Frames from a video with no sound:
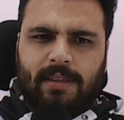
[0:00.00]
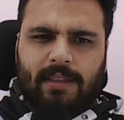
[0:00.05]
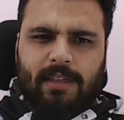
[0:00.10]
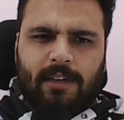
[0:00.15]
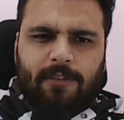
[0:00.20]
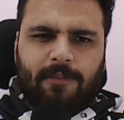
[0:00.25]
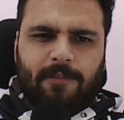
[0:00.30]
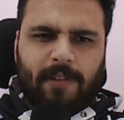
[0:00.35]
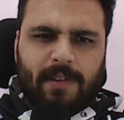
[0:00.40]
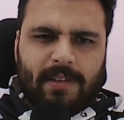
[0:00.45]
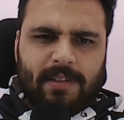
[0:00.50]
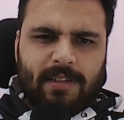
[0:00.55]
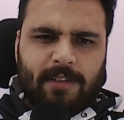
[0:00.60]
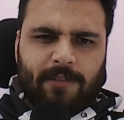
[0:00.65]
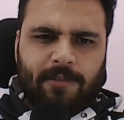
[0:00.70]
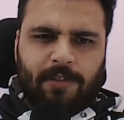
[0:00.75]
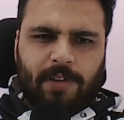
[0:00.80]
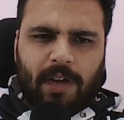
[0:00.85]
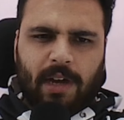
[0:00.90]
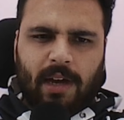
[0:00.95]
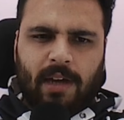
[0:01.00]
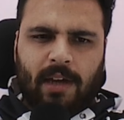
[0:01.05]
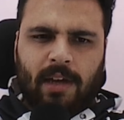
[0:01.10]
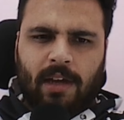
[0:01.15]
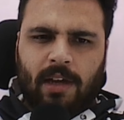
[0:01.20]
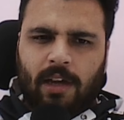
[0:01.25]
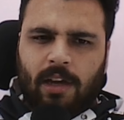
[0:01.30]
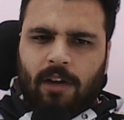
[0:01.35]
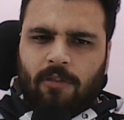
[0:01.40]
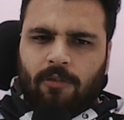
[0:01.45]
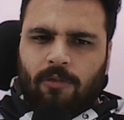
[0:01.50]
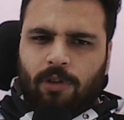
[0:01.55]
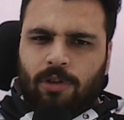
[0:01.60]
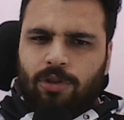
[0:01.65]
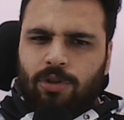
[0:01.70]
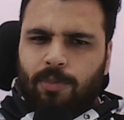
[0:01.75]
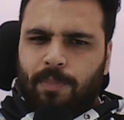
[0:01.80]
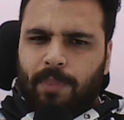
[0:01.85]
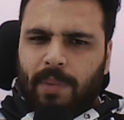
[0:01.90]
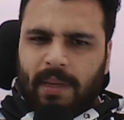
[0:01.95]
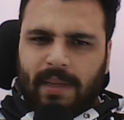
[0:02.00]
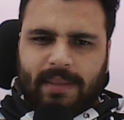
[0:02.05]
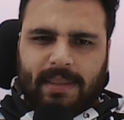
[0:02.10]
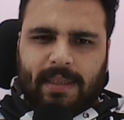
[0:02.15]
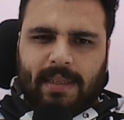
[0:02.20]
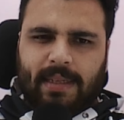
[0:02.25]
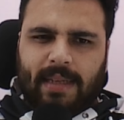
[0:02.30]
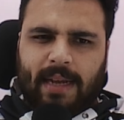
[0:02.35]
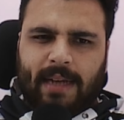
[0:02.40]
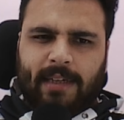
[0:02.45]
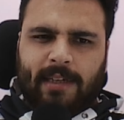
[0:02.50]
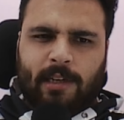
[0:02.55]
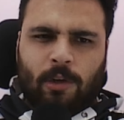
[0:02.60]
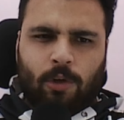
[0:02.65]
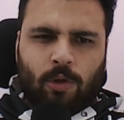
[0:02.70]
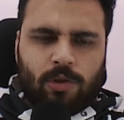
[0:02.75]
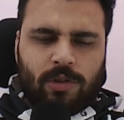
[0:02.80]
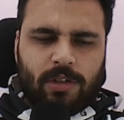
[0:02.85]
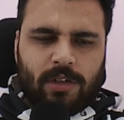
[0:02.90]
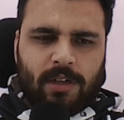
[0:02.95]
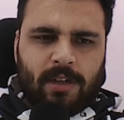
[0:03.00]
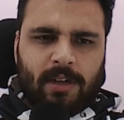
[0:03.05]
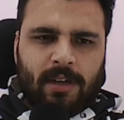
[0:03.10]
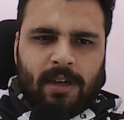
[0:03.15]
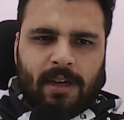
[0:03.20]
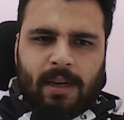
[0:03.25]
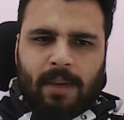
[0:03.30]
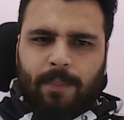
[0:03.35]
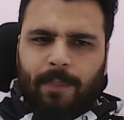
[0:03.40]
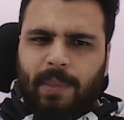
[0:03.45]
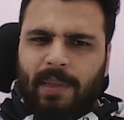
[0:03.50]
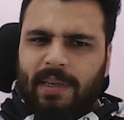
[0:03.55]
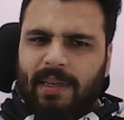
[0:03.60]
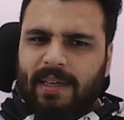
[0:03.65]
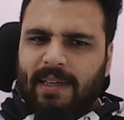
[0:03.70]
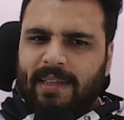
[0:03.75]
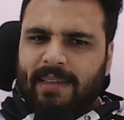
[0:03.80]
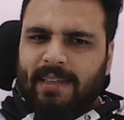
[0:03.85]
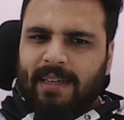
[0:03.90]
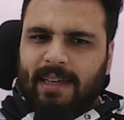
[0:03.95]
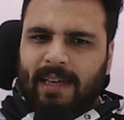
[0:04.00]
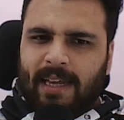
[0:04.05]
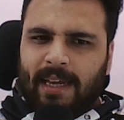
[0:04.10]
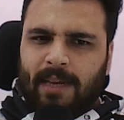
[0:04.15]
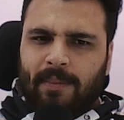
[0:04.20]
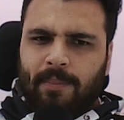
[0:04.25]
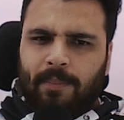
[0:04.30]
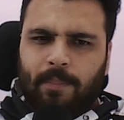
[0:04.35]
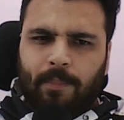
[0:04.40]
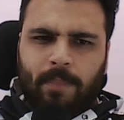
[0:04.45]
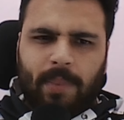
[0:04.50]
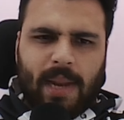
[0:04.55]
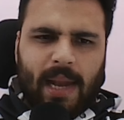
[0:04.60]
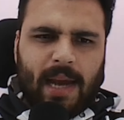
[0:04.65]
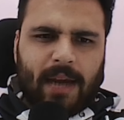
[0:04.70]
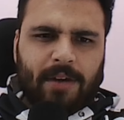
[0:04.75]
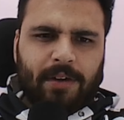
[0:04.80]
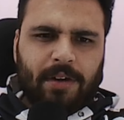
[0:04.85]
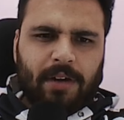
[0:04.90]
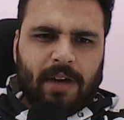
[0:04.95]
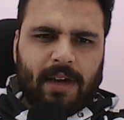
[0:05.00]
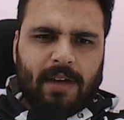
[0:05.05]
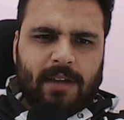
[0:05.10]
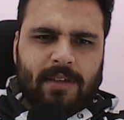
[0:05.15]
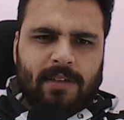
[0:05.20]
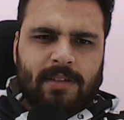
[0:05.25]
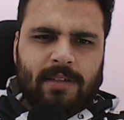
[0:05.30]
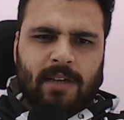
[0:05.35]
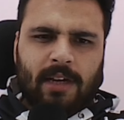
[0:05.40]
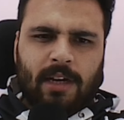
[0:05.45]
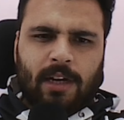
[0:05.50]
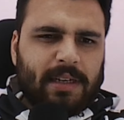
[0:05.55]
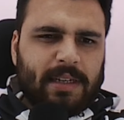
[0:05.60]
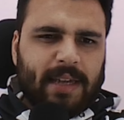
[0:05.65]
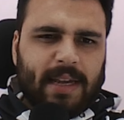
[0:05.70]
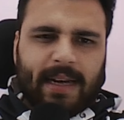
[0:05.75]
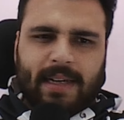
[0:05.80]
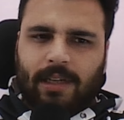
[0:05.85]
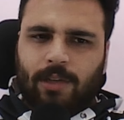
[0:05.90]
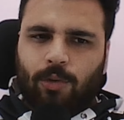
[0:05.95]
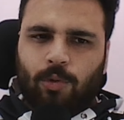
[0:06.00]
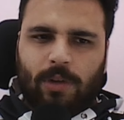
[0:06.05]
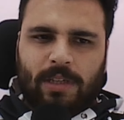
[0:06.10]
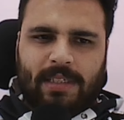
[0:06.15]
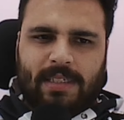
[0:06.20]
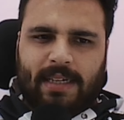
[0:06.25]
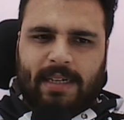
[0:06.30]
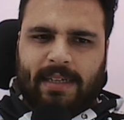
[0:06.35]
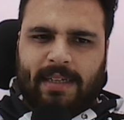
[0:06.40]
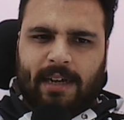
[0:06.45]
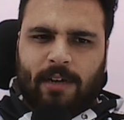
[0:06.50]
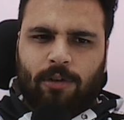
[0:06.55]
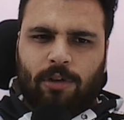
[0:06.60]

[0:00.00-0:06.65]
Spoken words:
The defensive try was to bring the knight closer, but in the game, black tries to create queenside